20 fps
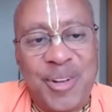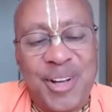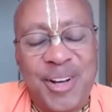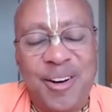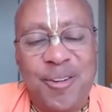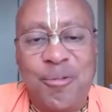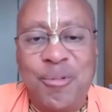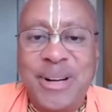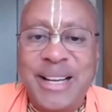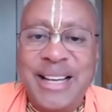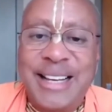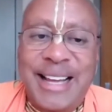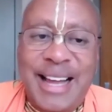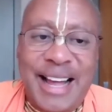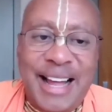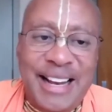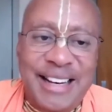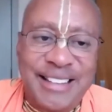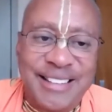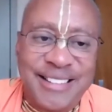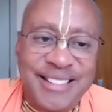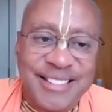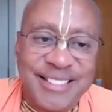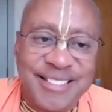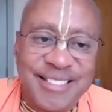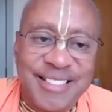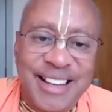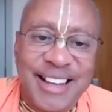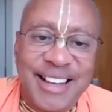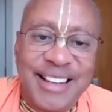we can
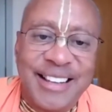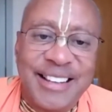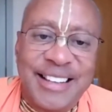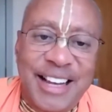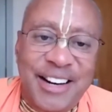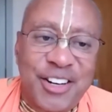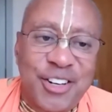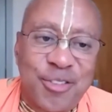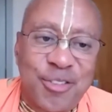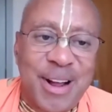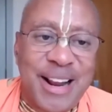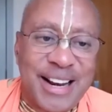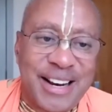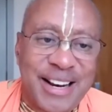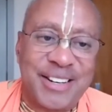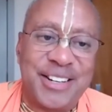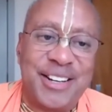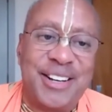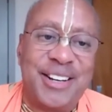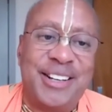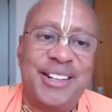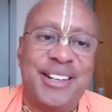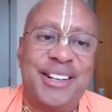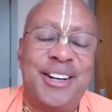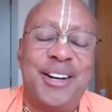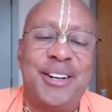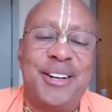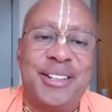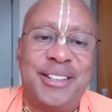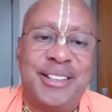get credit
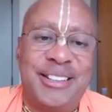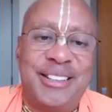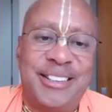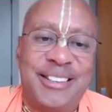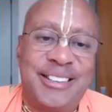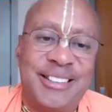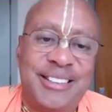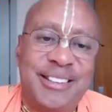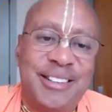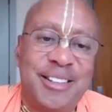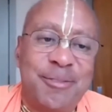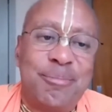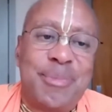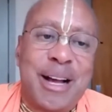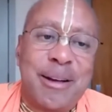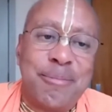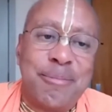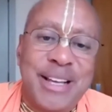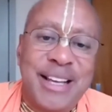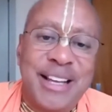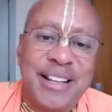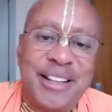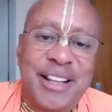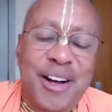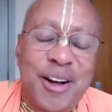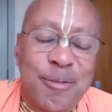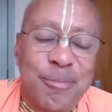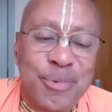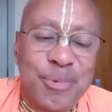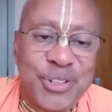by being the
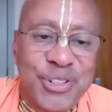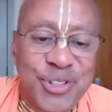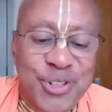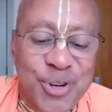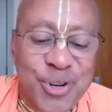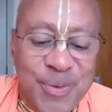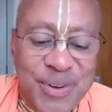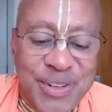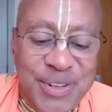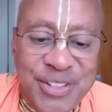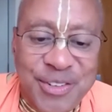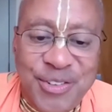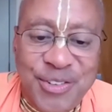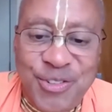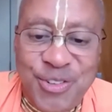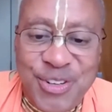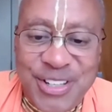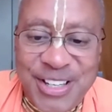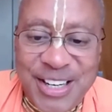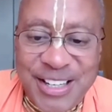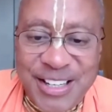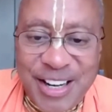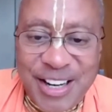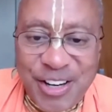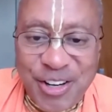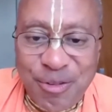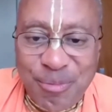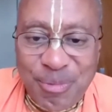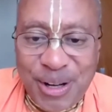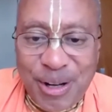humble servants of Sri
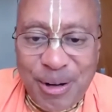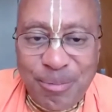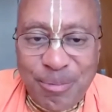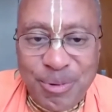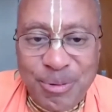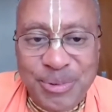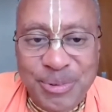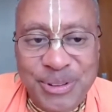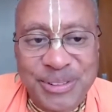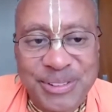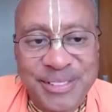Chaitanya Mahaprabhu.